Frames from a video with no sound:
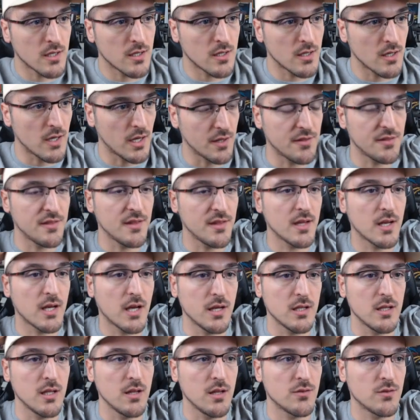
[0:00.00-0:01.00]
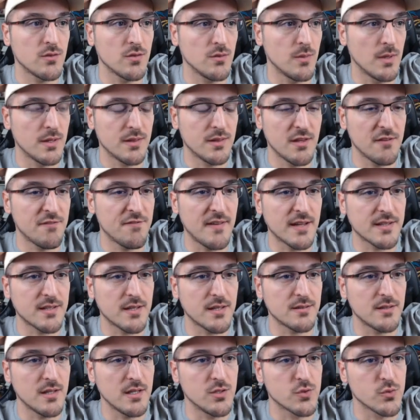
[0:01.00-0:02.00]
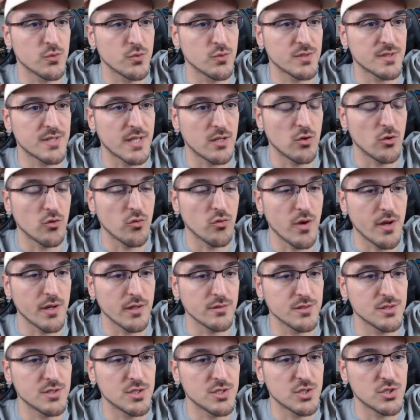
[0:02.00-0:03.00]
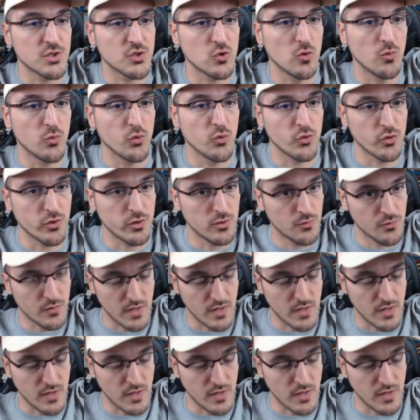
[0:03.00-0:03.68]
I think I need to... The fact that they drew a second Cradle is just so brutal.